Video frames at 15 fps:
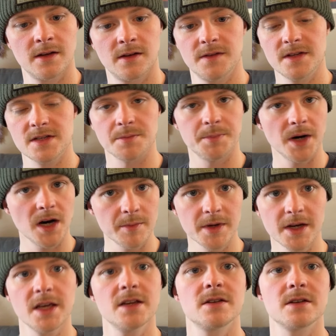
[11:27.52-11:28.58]
These
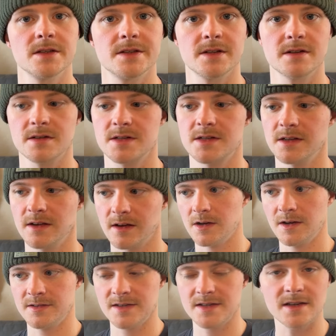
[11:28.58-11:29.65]
abominations you're seeing.
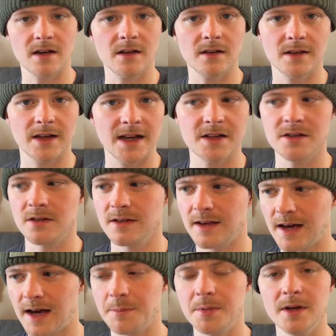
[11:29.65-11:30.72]
Is this all actually
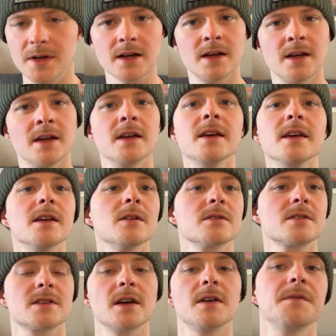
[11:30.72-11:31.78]
happening? You know,
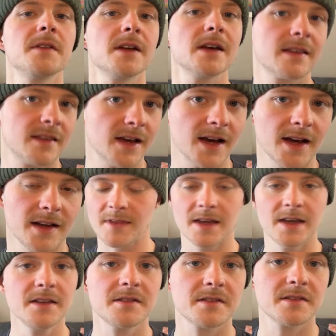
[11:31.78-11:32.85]
stuff like that.
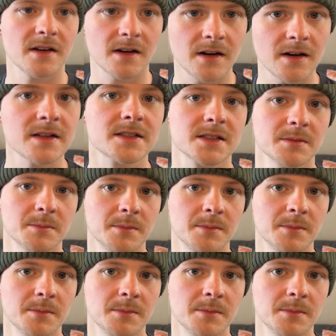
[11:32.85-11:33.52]
It's awesome.